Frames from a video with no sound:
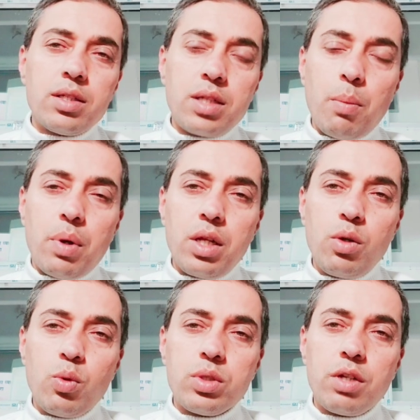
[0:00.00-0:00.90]
somebody
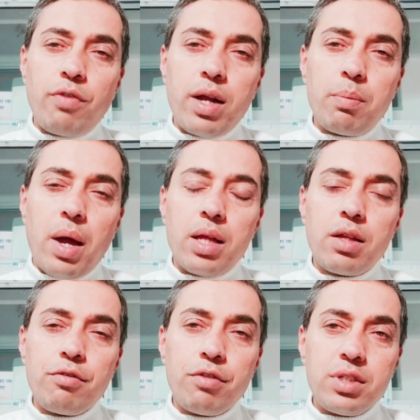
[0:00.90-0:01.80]
who's defined by
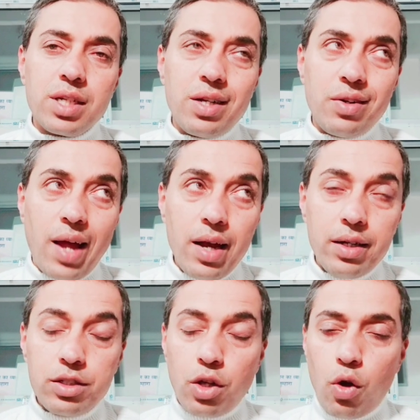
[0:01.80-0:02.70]
the physical
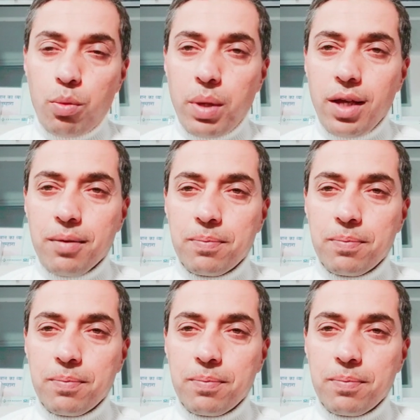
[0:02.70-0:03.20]
realities around me.